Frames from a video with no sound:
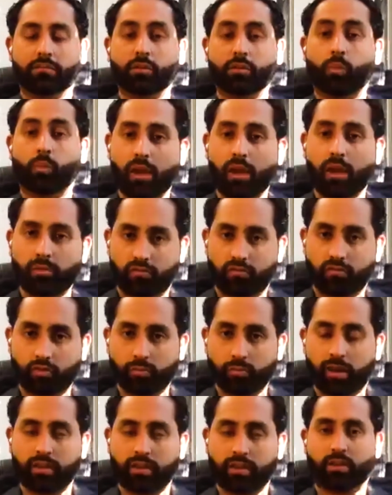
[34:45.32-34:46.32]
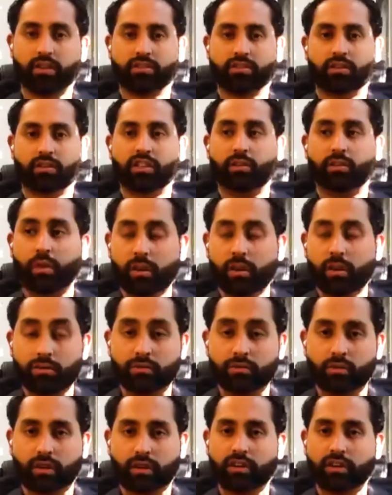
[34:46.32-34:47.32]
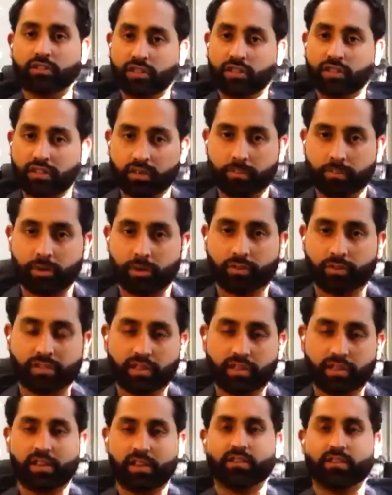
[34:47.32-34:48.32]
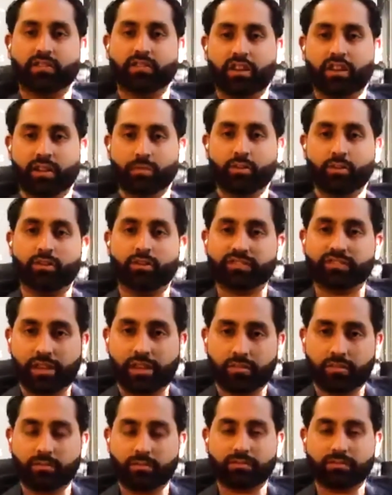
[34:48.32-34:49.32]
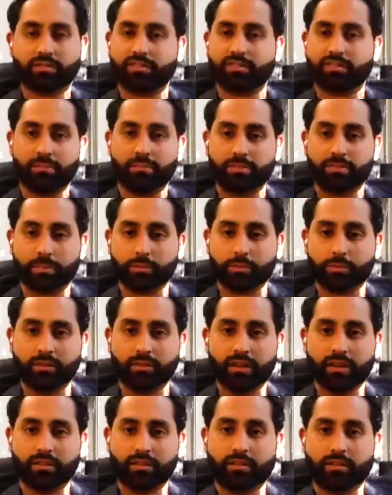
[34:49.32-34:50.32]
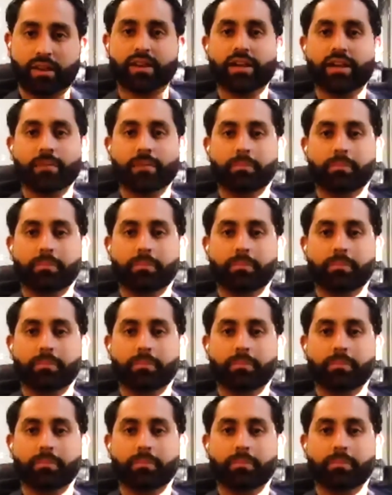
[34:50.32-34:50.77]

the way we view migration and the way we look at each other, because at the end of the day, we all say the same people, right?